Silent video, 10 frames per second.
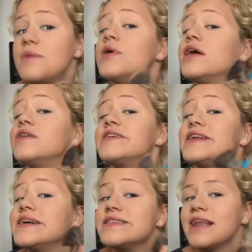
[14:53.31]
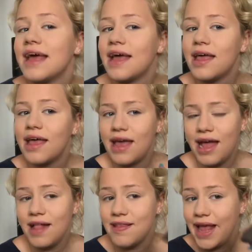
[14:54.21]
And when I was in Italy
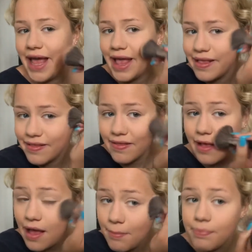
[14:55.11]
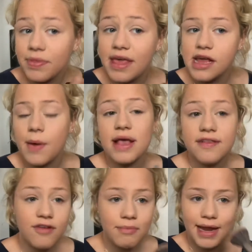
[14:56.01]
is... Kiko
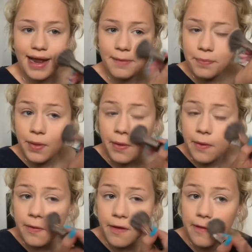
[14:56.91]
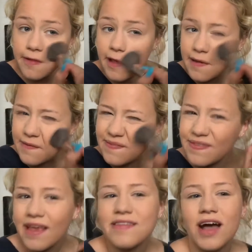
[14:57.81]
is from Milan. So I was like,
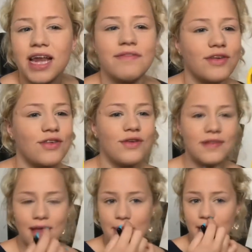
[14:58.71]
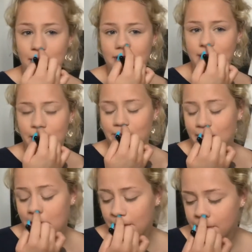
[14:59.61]
it's kind of an excuse to get makeup, isn't it,
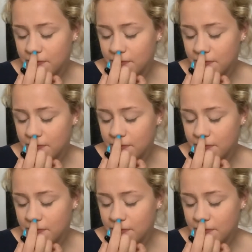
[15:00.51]
really?